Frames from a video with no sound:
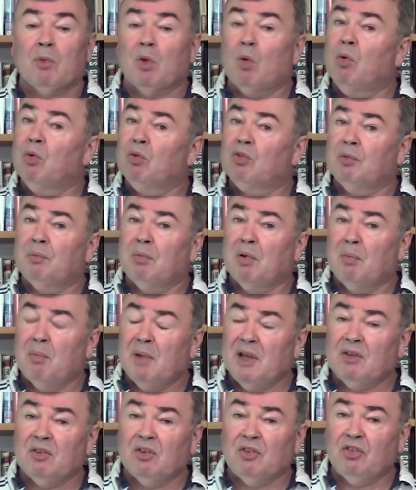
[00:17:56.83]
or to
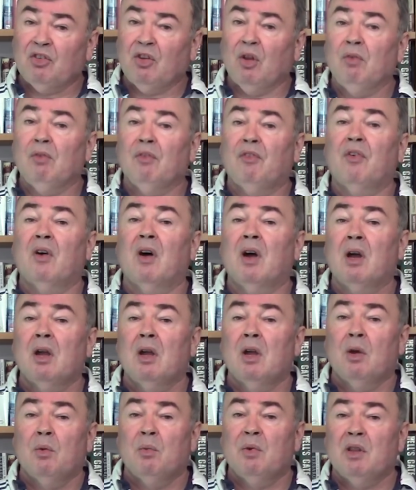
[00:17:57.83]
permit assault fire
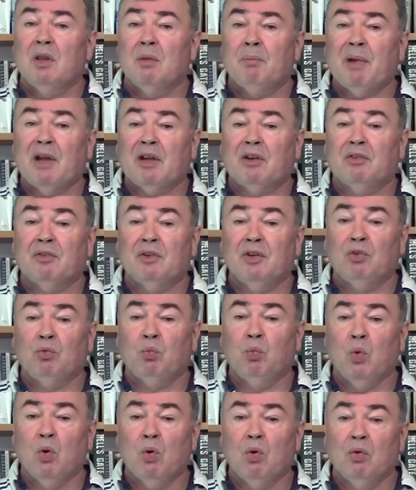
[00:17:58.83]
when the battery is
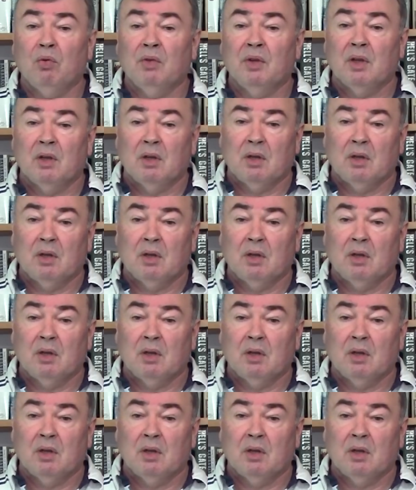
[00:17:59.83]
worn.